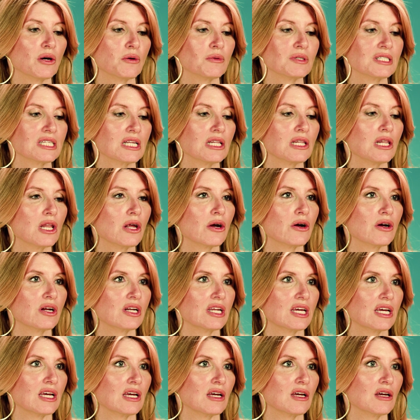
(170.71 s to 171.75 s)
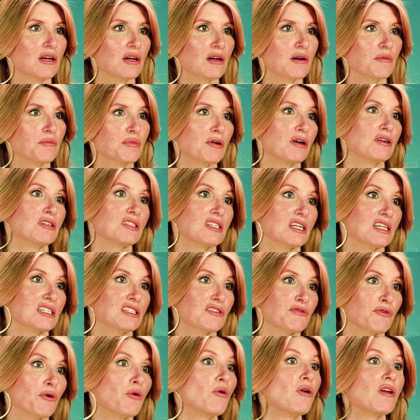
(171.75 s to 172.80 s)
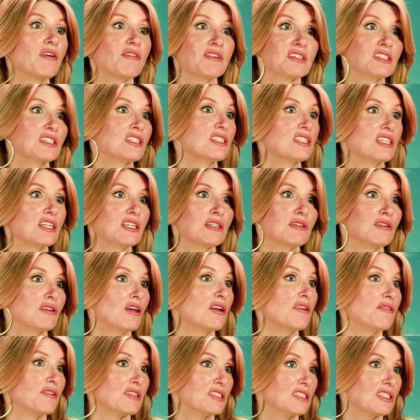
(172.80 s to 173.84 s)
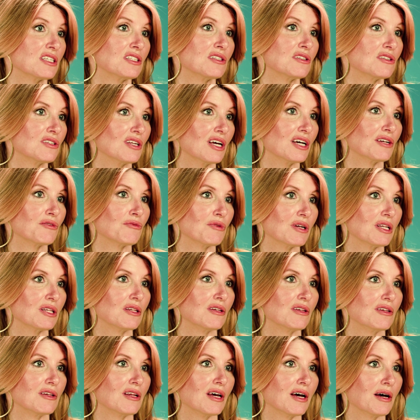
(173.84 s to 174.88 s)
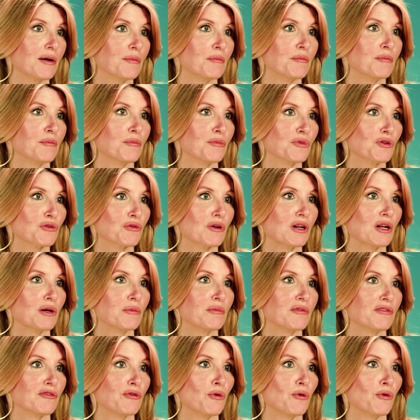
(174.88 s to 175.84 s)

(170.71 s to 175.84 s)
You know, it was a learning process for all of us because none of us had, had written um, thriller